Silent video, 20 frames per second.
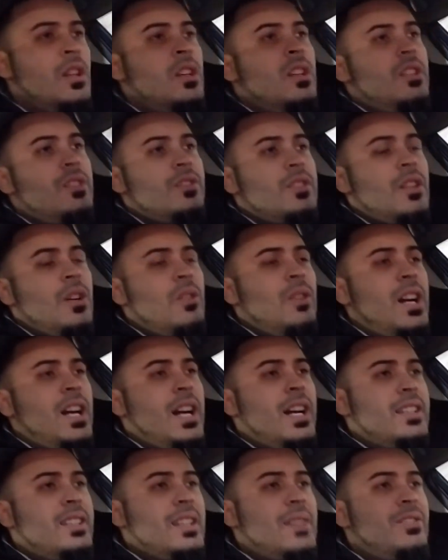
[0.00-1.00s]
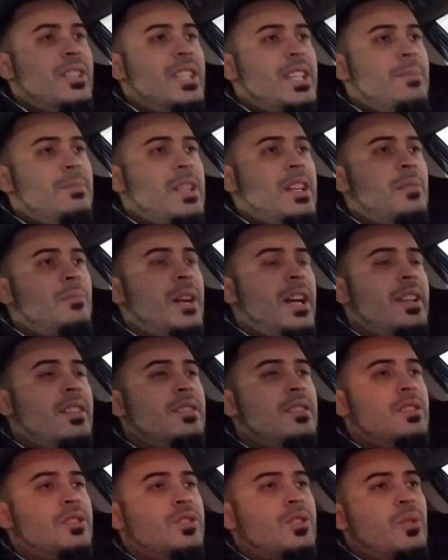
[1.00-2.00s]
So definitely keep that in
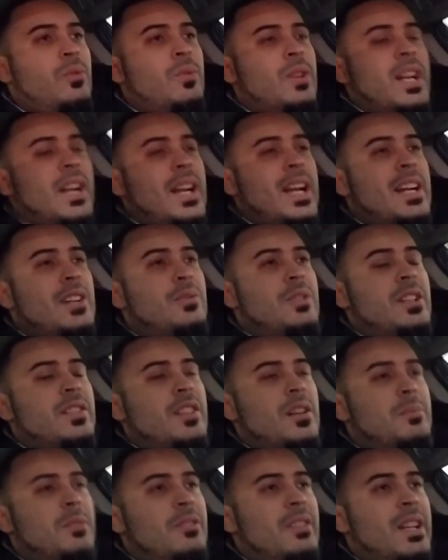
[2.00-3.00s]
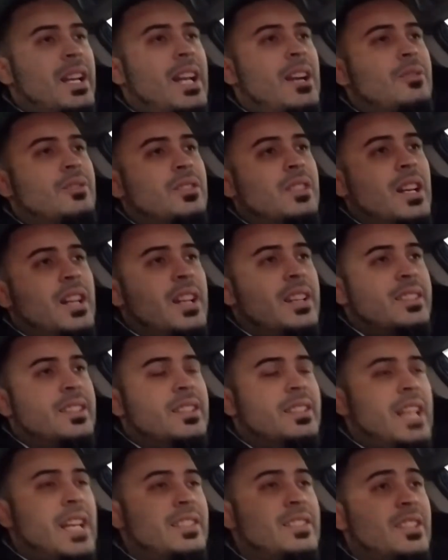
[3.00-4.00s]
mind. So what I kind of want to talk about right now is
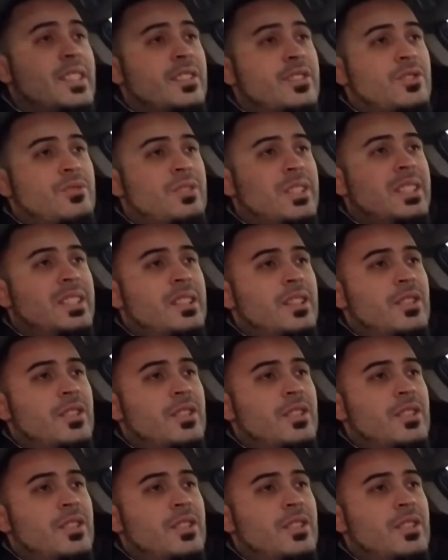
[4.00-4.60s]
actually a